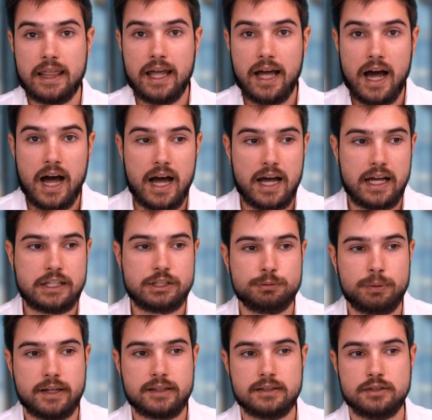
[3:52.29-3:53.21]
They are
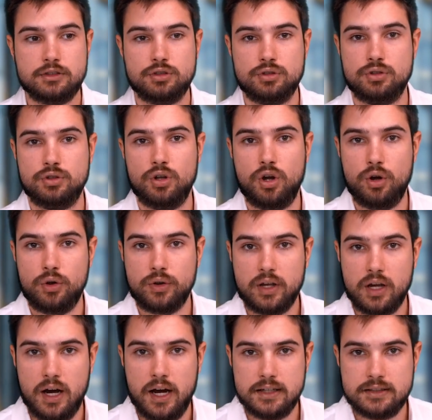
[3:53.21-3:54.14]
expecting to no
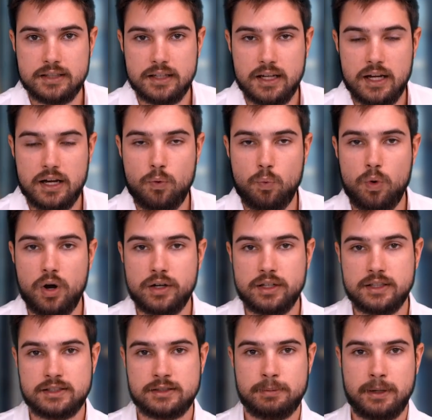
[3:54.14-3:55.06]
cut,
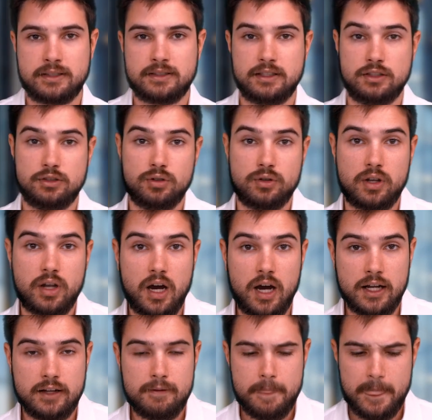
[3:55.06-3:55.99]
one expecting to
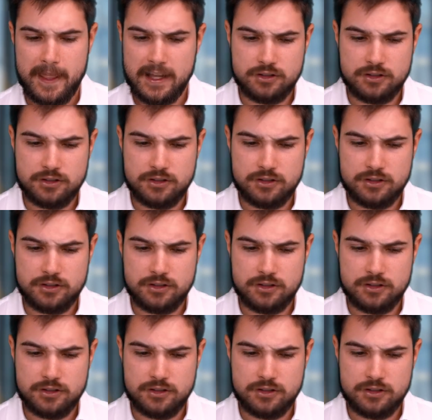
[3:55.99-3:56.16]
cut.